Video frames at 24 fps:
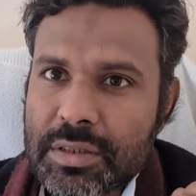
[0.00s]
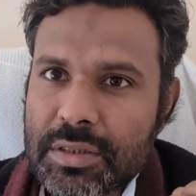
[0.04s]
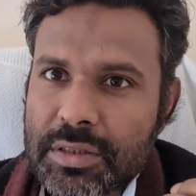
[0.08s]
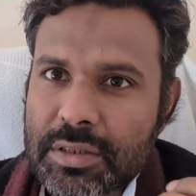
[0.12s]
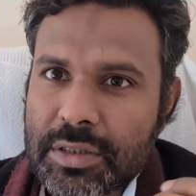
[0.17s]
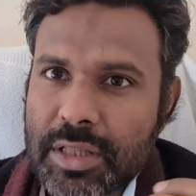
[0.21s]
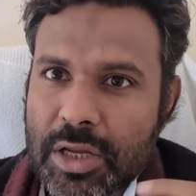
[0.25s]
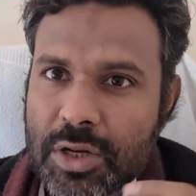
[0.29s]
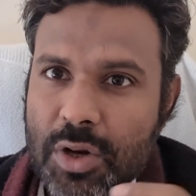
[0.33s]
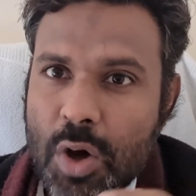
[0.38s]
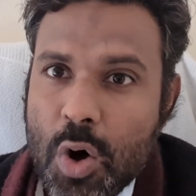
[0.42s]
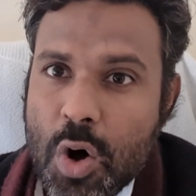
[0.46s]

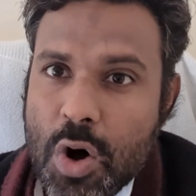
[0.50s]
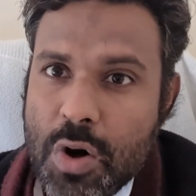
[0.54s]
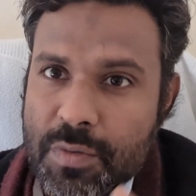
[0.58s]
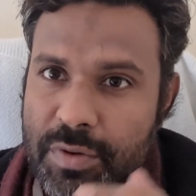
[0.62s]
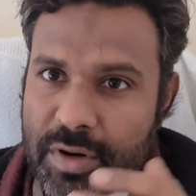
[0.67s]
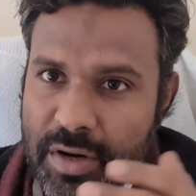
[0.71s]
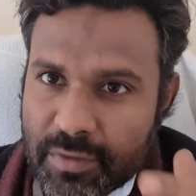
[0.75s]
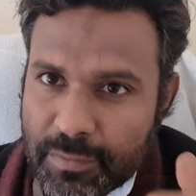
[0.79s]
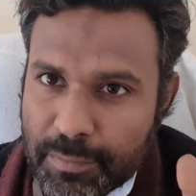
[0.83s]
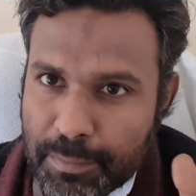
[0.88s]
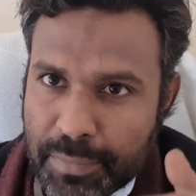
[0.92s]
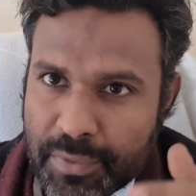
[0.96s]
that
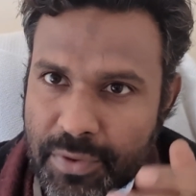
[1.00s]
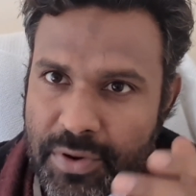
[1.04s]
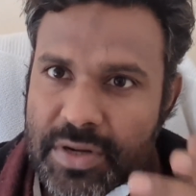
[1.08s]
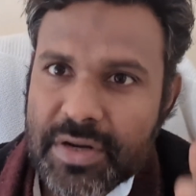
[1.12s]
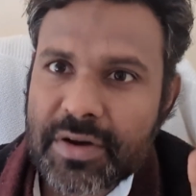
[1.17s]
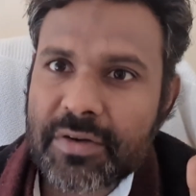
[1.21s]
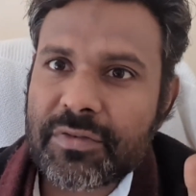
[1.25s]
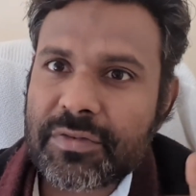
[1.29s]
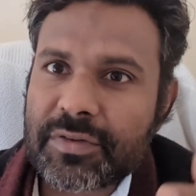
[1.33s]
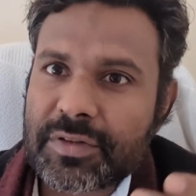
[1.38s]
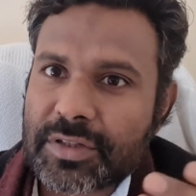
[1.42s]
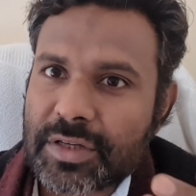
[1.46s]
over a period
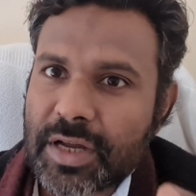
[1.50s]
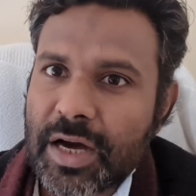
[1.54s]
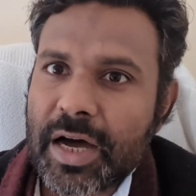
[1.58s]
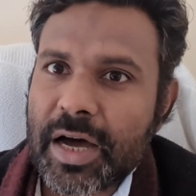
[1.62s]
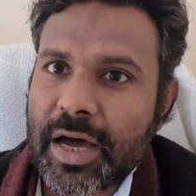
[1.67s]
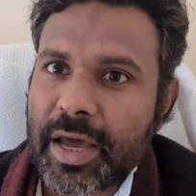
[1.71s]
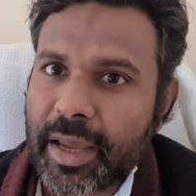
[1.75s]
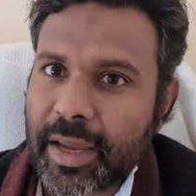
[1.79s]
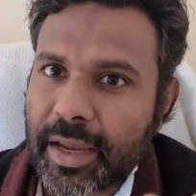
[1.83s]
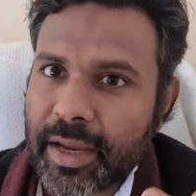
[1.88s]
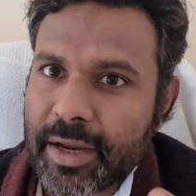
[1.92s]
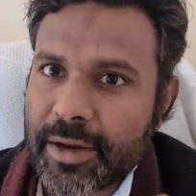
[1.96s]
of
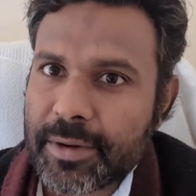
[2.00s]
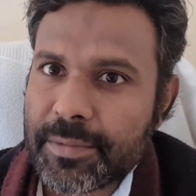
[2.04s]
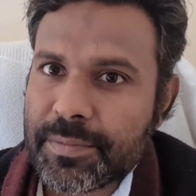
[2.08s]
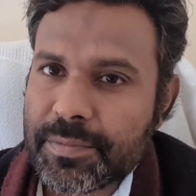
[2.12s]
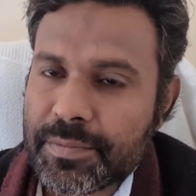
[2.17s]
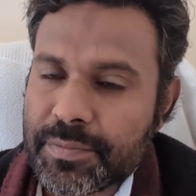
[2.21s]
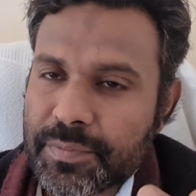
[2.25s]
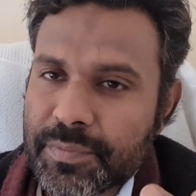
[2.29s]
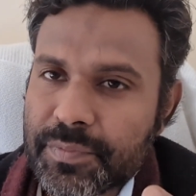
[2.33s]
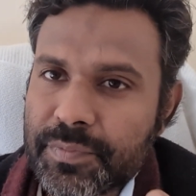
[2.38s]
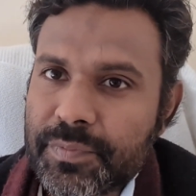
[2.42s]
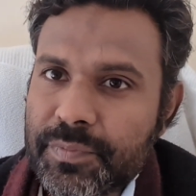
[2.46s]
time,